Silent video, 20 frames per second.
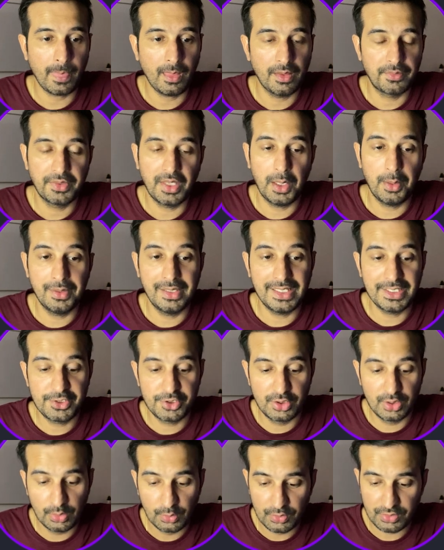now
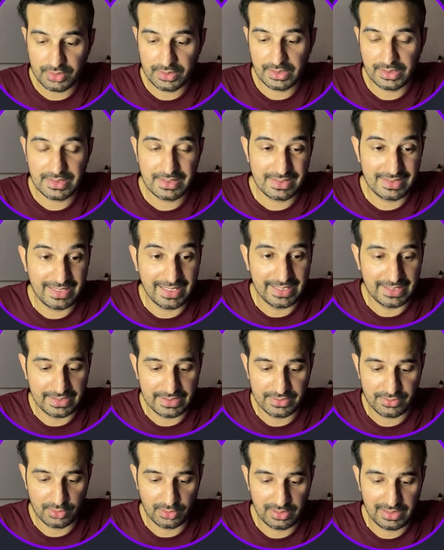let's use the
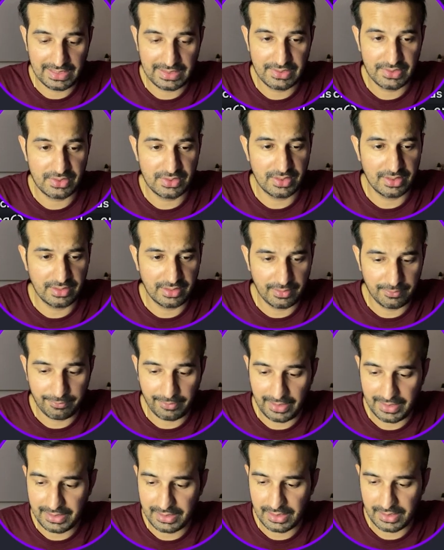state. So let's
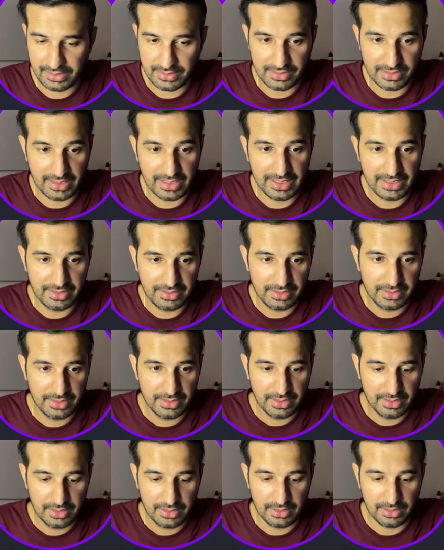define our state.
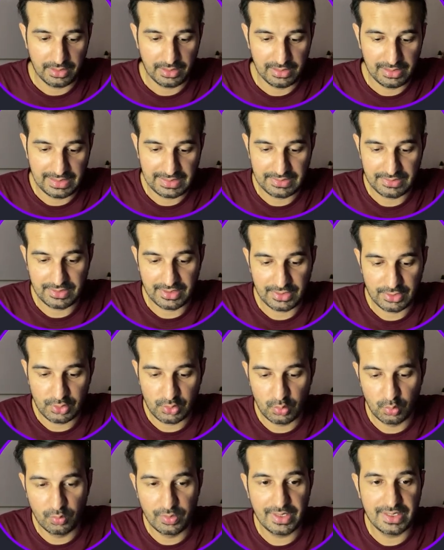Uh, let's say
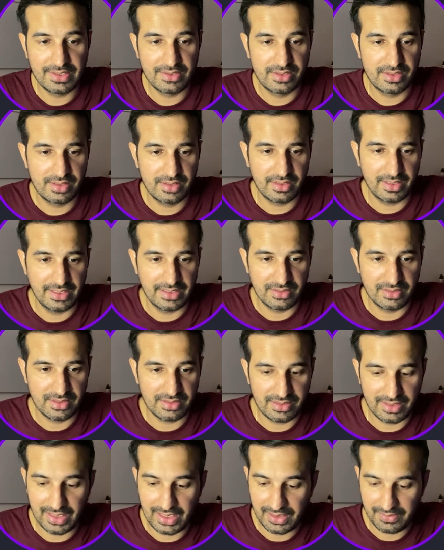students is the
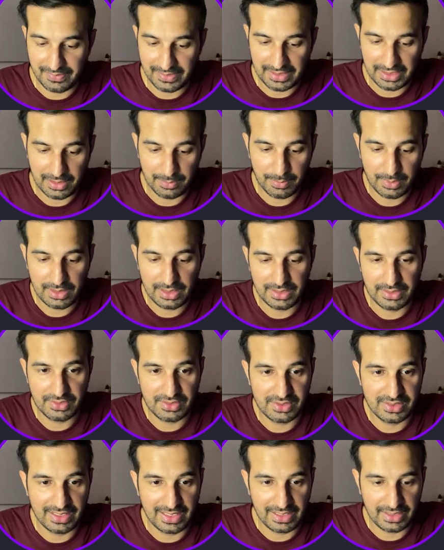state variable and
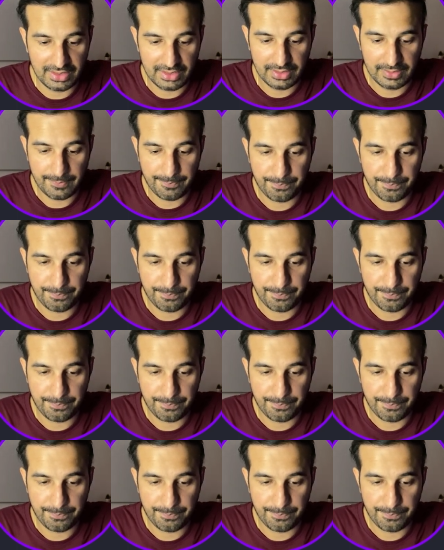set